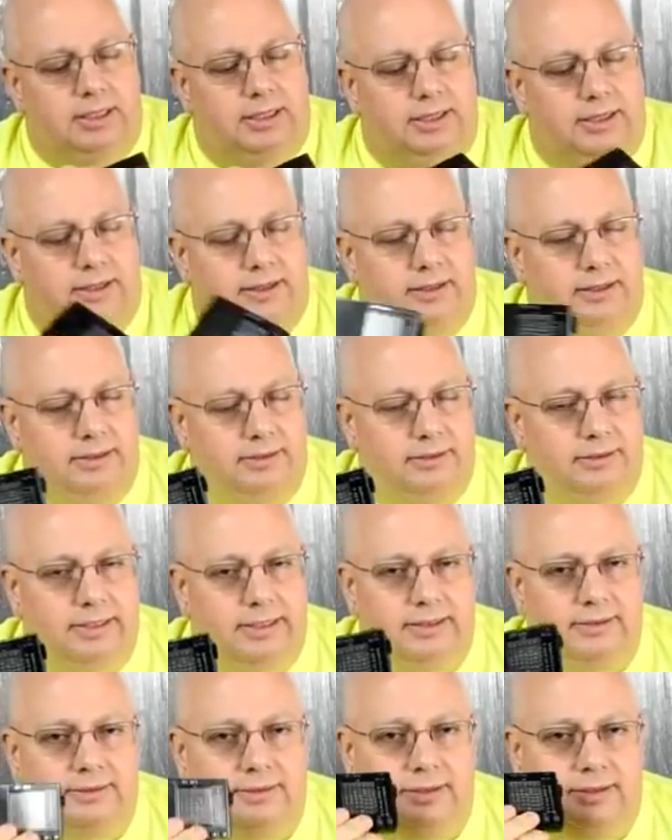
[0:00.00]
uh,
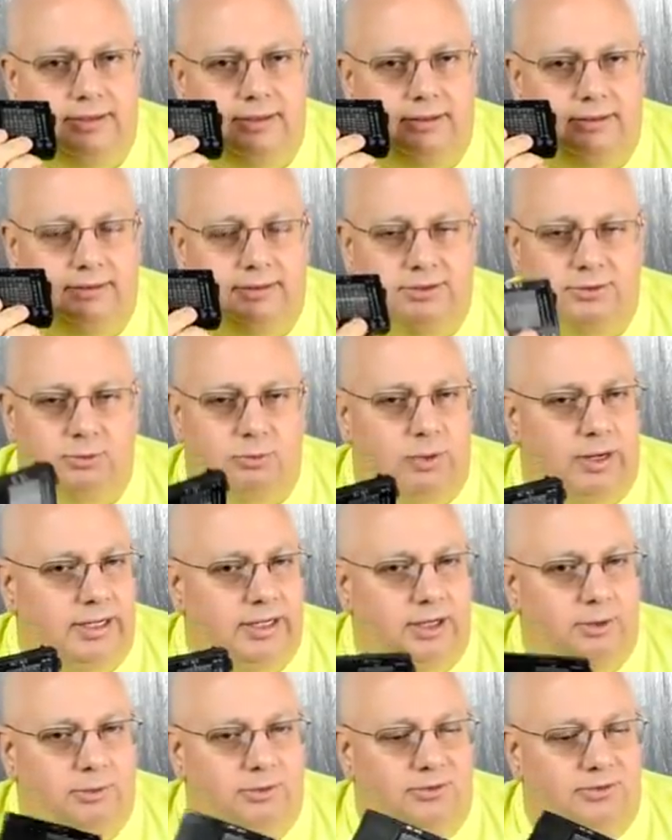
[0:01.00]
that uh, this
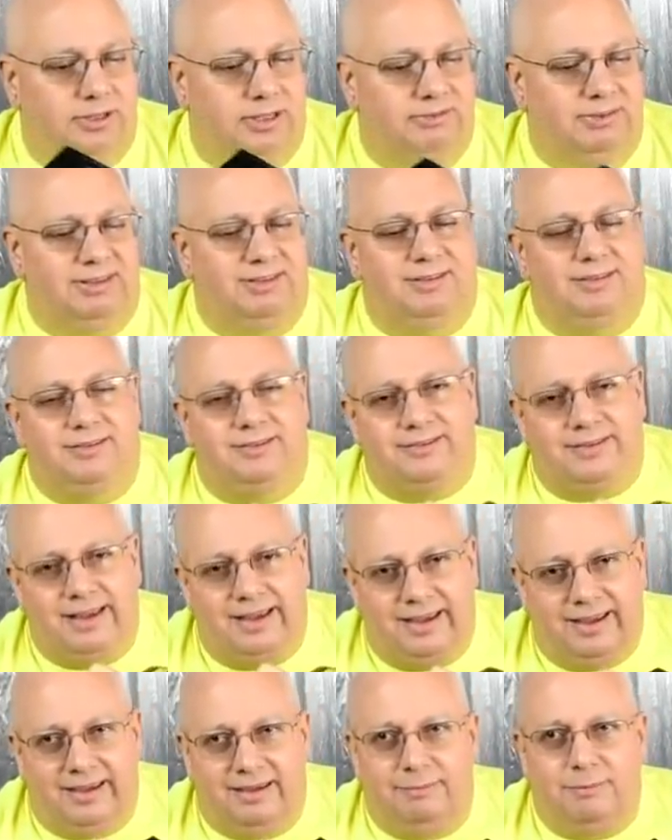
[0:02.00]
radio receives is the
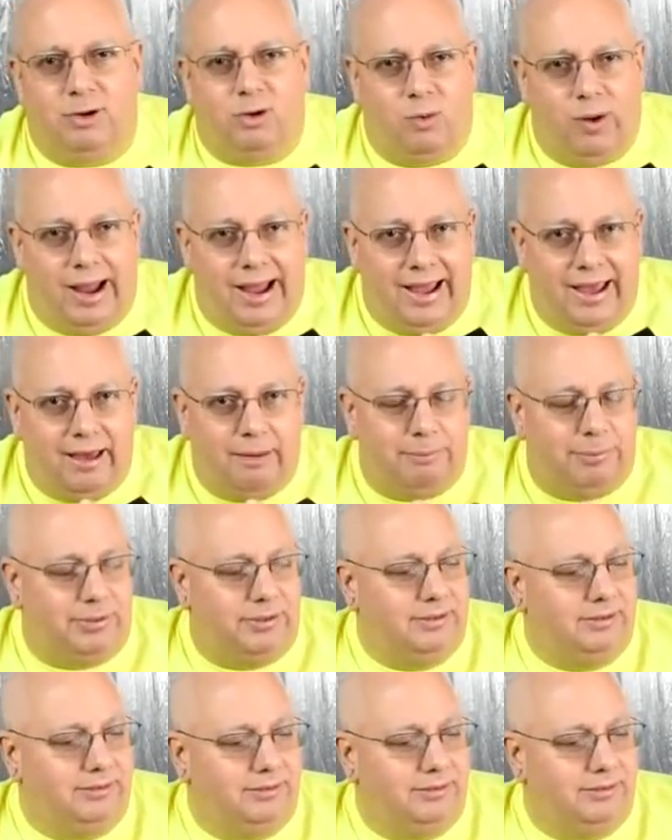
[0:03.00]
same crap.